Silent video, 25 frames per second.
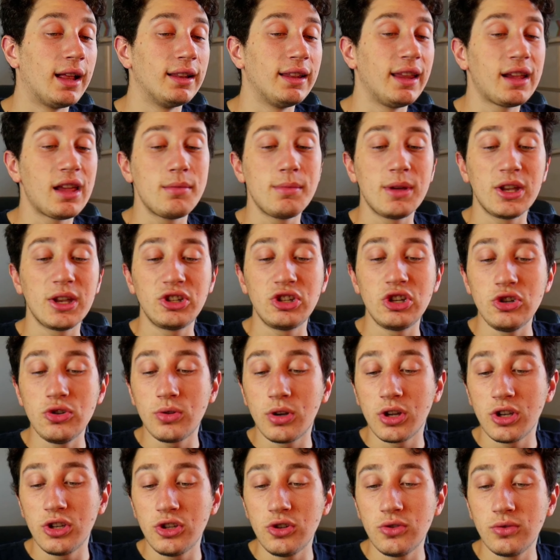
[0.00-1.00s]
I mentioned, you could
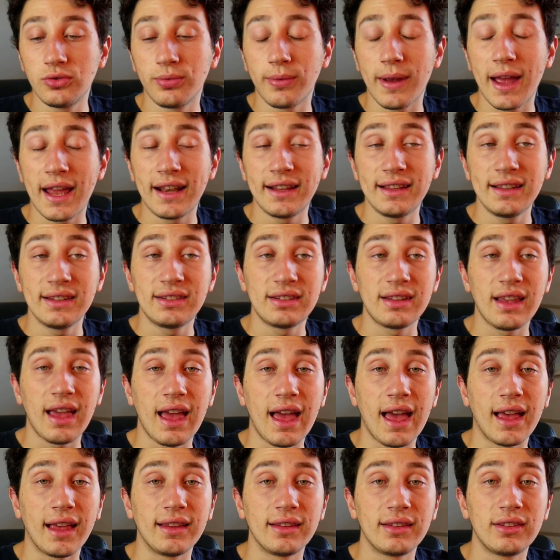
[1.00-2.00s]
use Redis
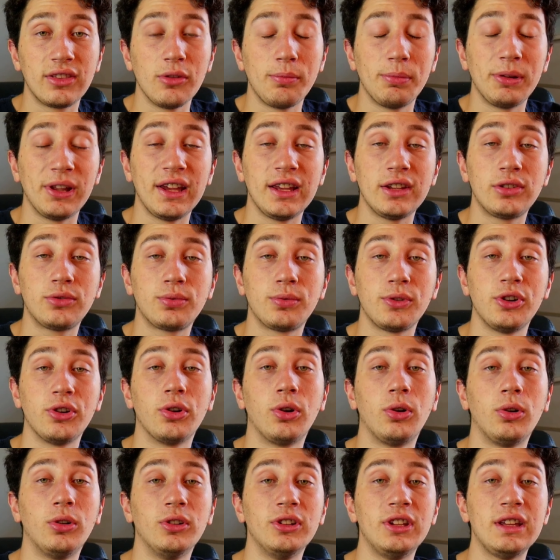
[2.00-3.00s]
as the place where you're
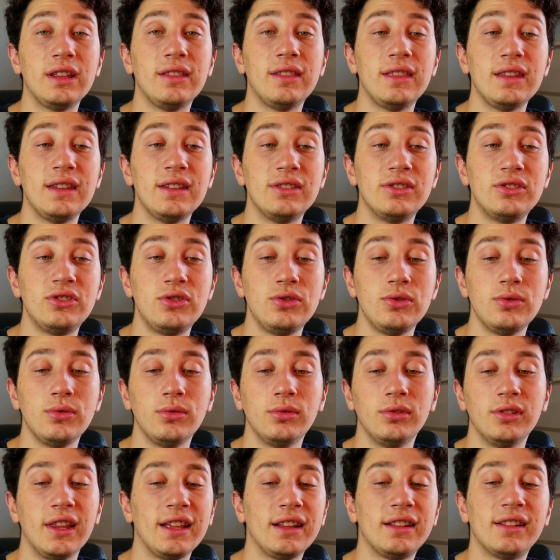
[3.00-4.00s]
holding these two
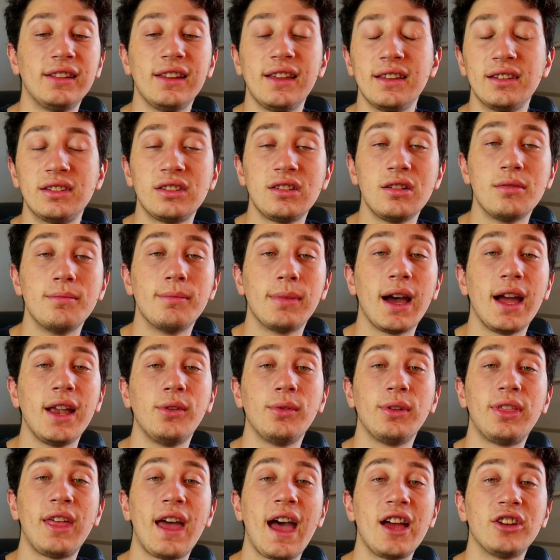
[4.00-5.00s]
linked lists combined with
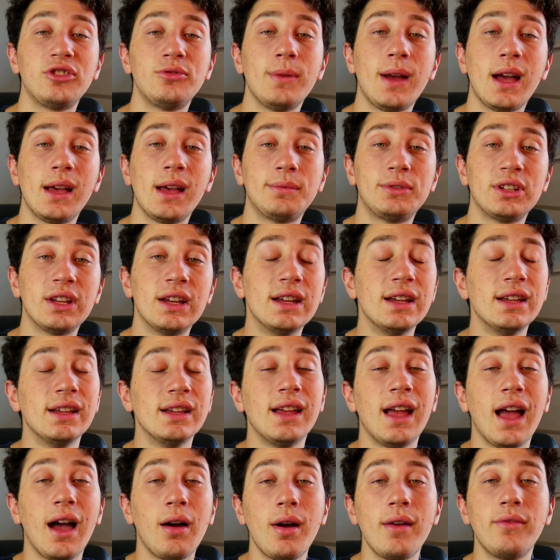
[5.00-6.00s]
hash maps.
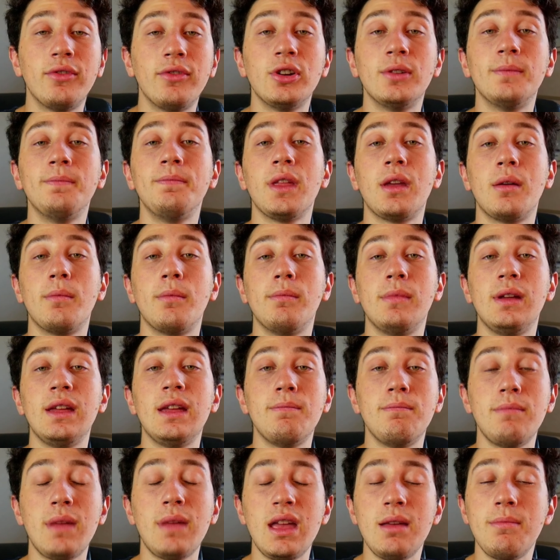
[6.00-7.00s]
However, it
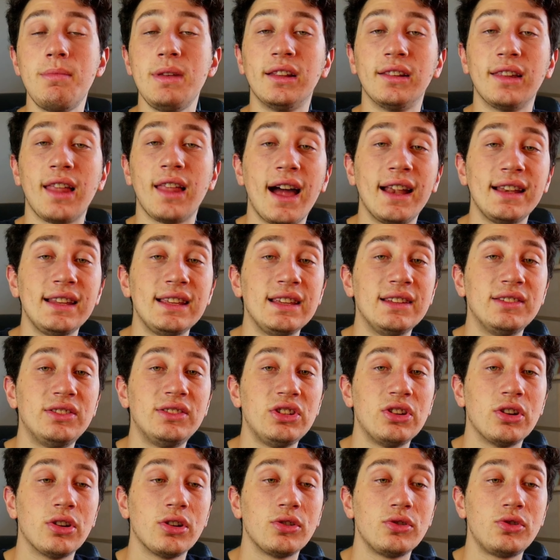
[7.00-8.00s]
may be a lot
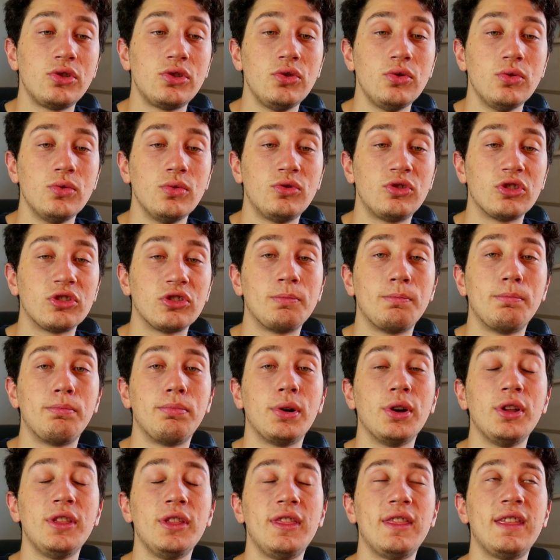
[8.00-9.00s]
easier to just
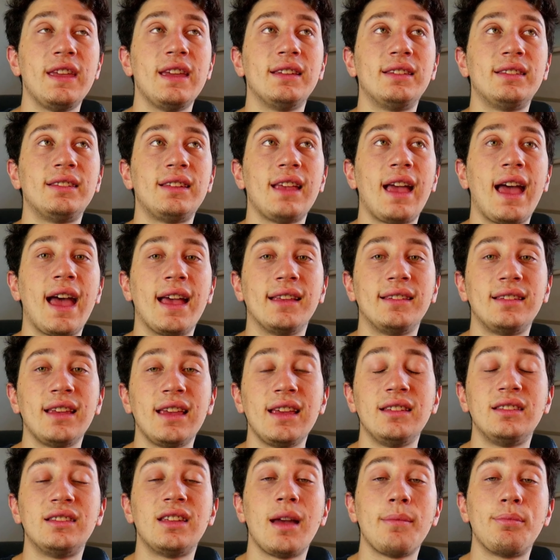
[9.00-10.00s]
put this as a
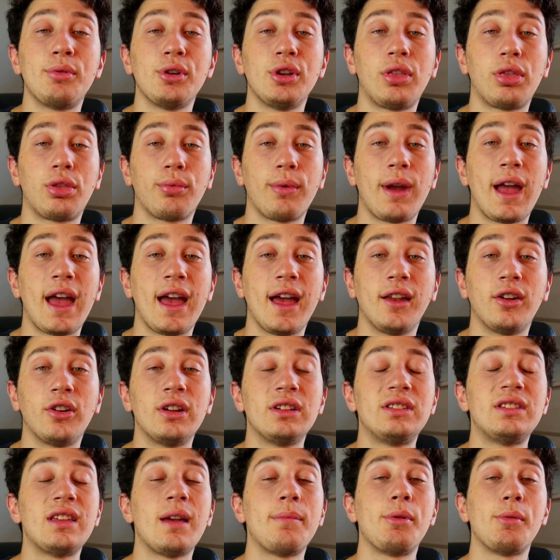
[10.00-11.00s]
separate thread or a
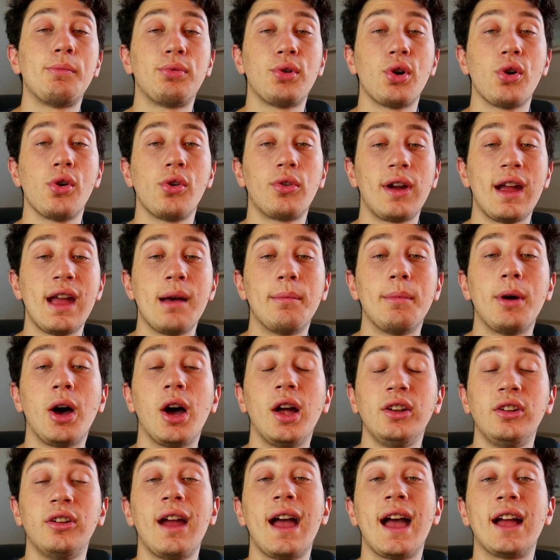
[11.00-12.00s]
separate program on
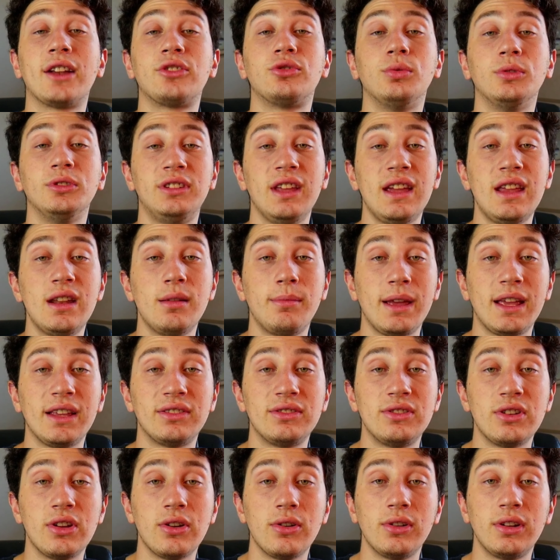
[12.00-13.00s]
your actual database
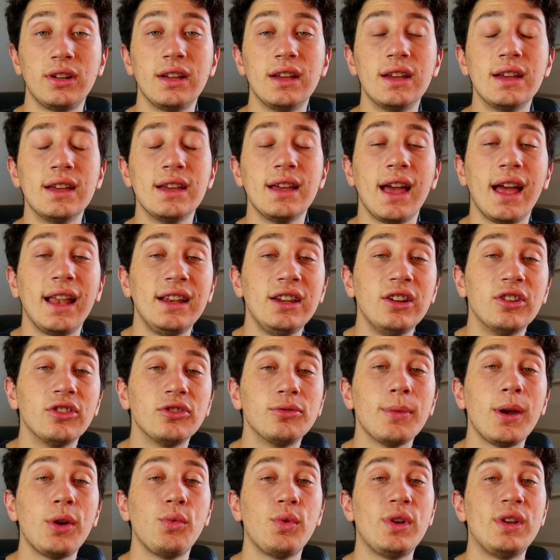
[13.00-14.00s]
node. And here's my
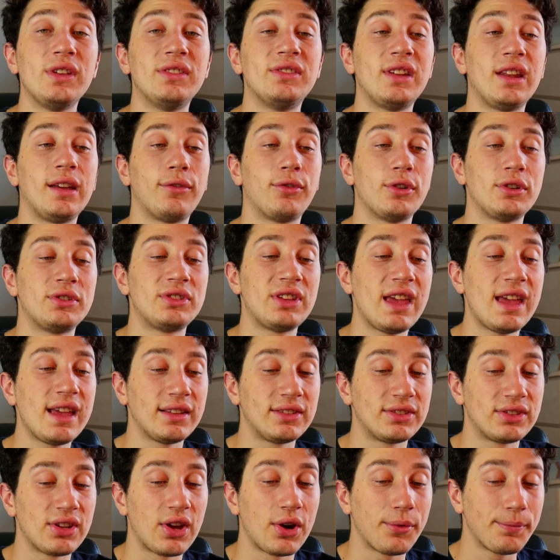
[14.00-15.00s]
reasoning for saying
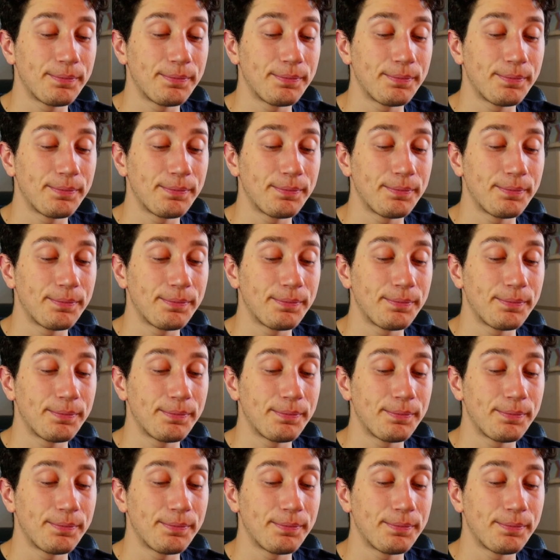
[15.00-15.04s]
so.